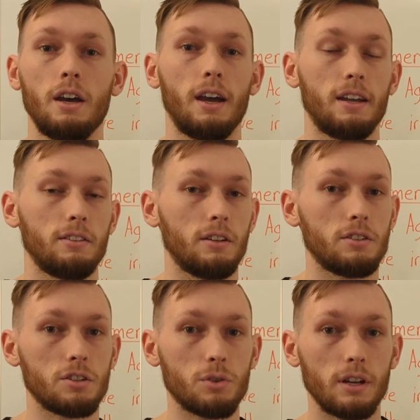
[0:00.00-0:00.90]
and
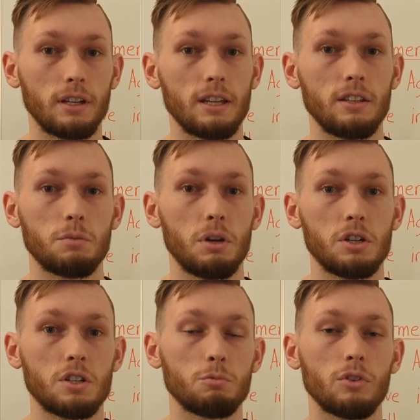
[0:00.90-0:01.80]
just try to get these
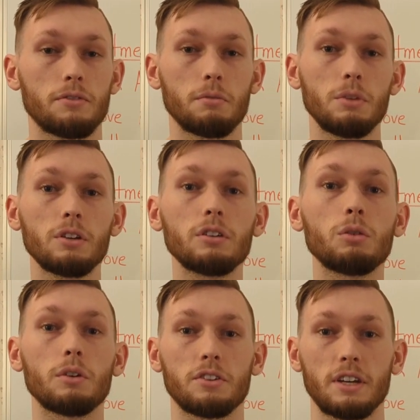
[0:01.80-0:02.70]
patients more
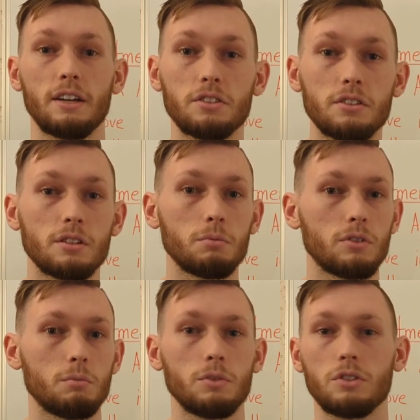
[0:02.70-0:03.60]
familiar with signs and
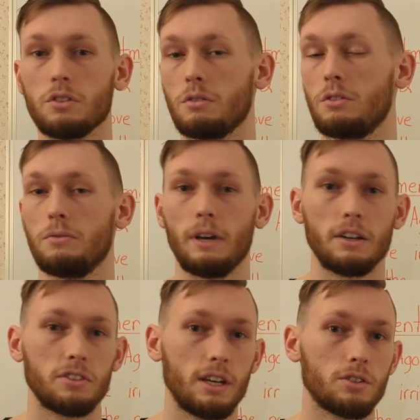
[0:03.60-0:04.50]
symptoms,
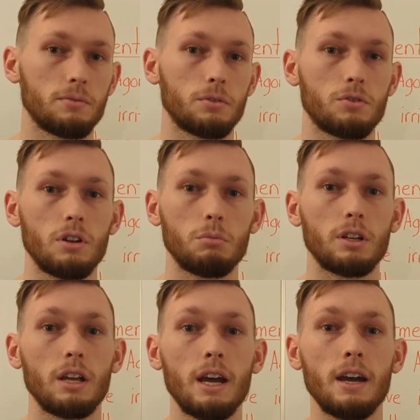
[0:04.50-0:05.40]
fast action for
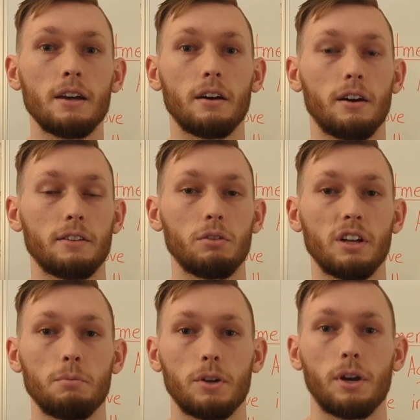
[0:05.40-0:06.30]
treatment, they will
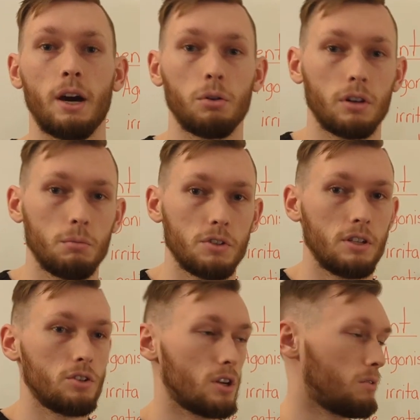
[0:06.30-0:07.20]
have better outcomes
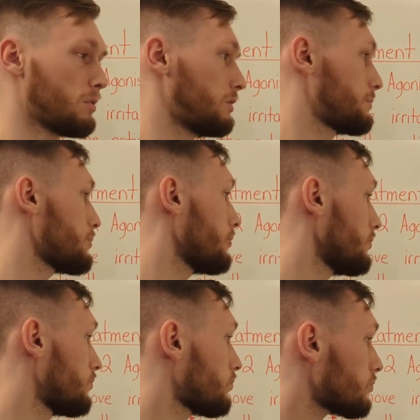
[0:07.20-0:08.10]
in general.
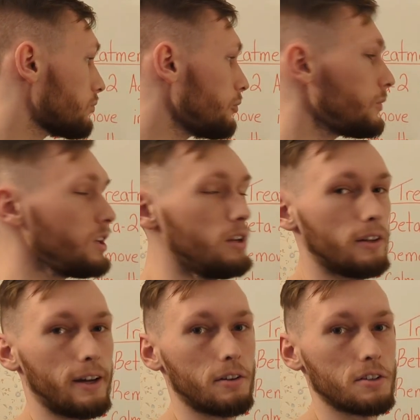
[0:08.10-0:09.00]

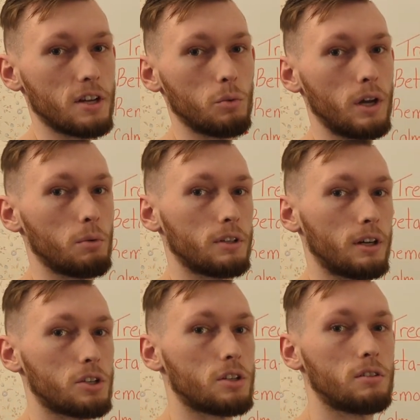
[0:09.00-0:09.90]
Like I already said, weight
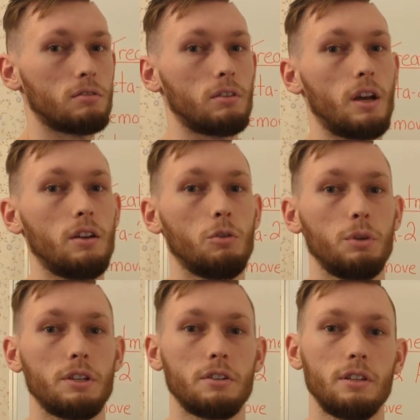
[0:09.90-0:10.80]
reduction, okay?
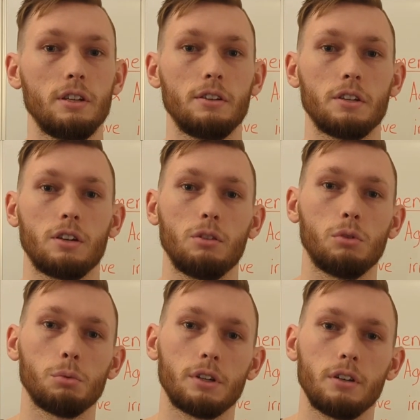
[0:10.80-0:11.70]
Obesity is a
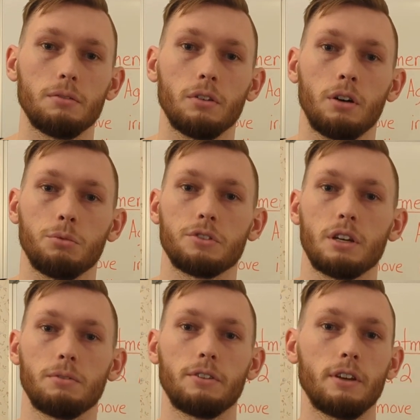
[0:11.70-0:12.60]
comorbidity for almost
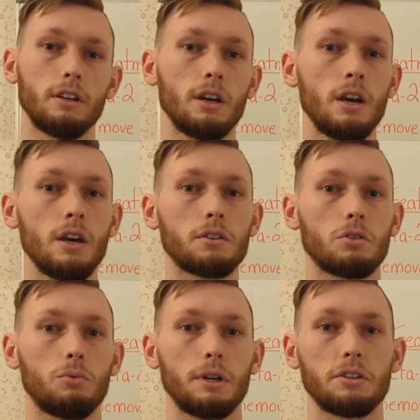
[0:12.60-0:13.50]
everything.
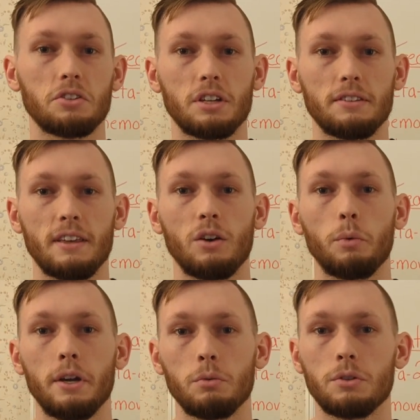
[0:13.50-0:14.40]
So if we can just get that
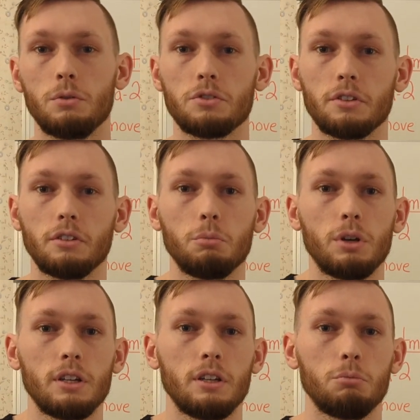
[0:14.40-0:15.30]
weight reduced a little
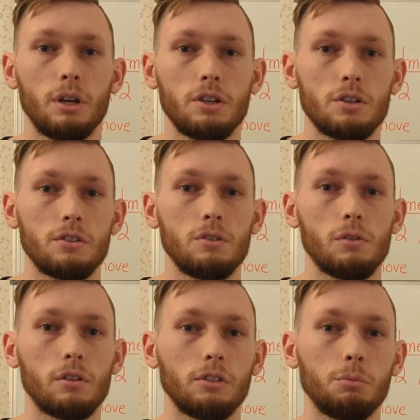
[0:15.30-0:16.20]
bit in patients who
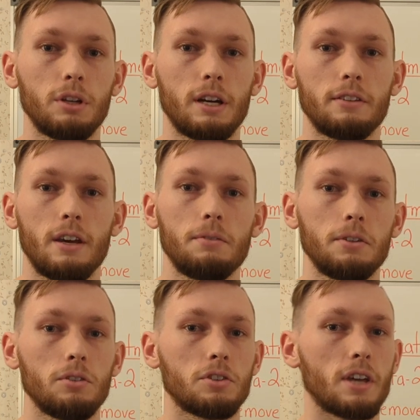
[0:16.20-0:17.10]
are a little bit on the
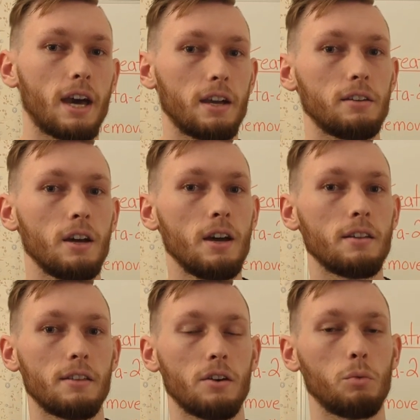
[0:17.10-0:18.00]
heavier side,
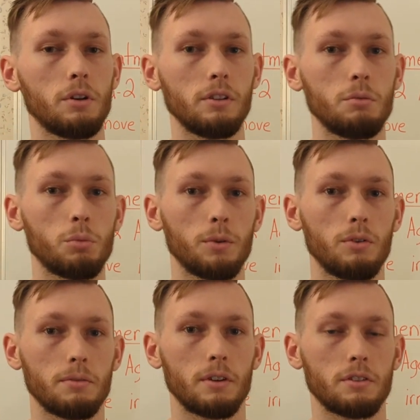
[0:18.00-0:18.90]
that will
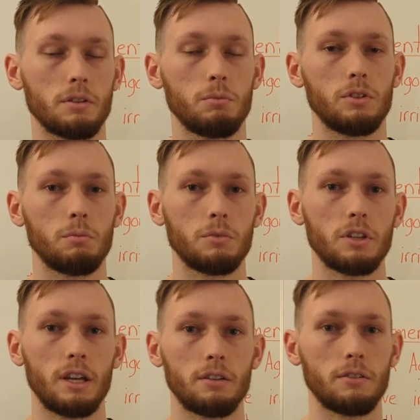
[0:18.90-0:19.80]
improve their symptoms
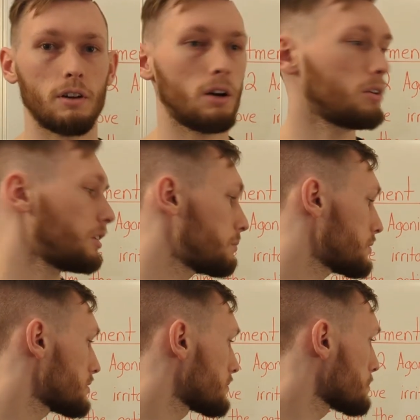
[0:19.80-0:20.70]
and their
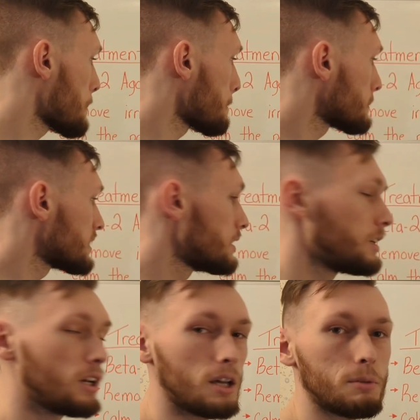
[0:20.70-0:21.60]
outcomes.
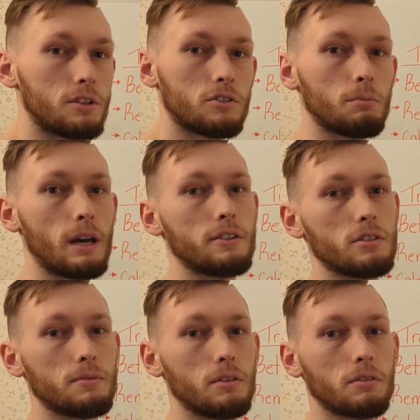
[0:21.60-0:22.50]
Administer
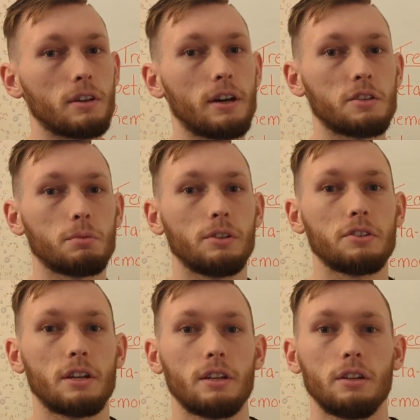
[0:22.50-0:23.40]
meds if you're in the hospital
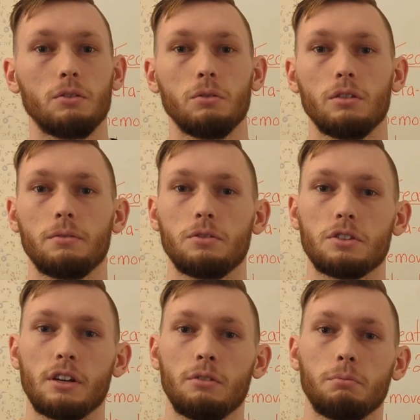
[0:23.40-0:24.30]
setting or if you're
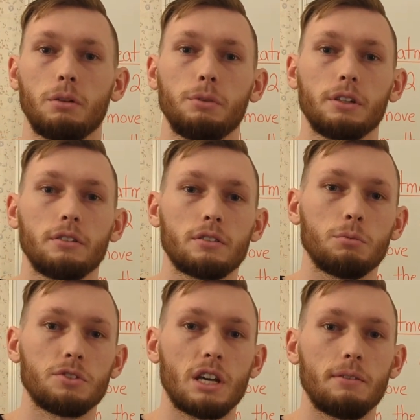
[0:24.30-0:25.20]
just out in public and
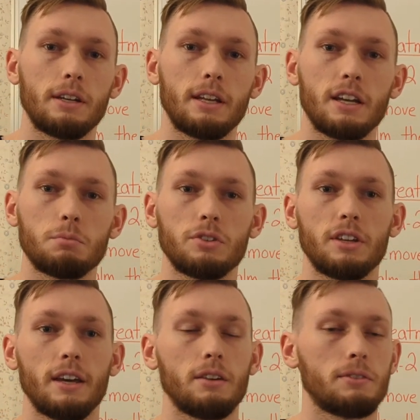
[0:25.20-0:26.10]
someone's having an asthma
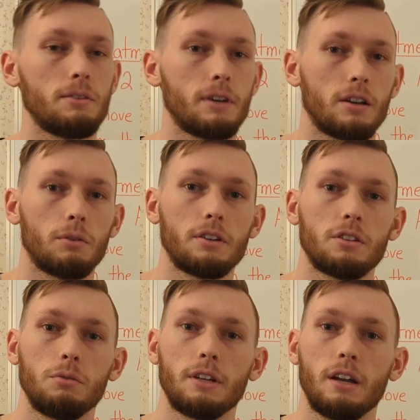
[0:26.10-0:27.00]
attack. If they've got a
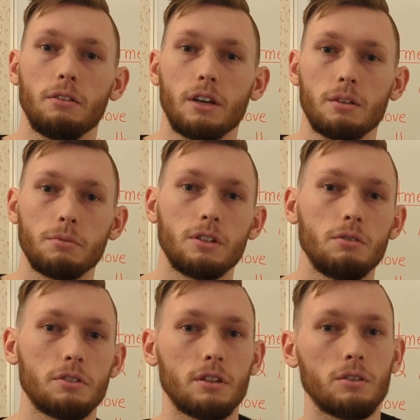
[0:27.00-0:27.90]
rescue inhaler, get them to
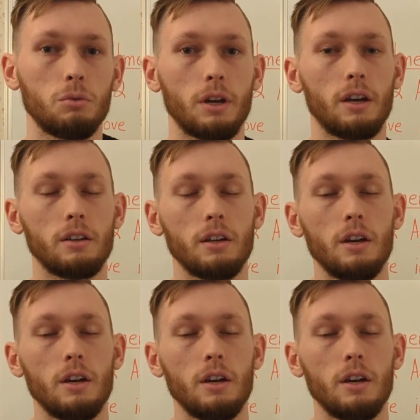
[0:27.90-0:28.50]
use it, okay?